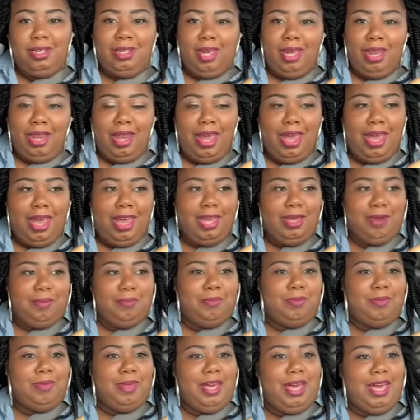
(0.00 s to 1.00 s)
Y'all, I hate,
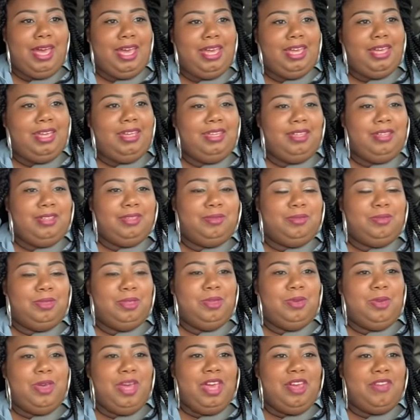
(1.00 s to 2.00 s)
I hate
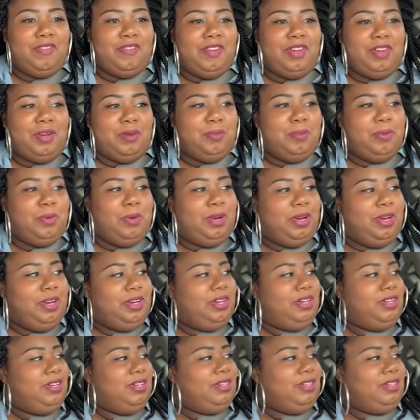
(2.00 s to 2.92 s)
when you can't find a part.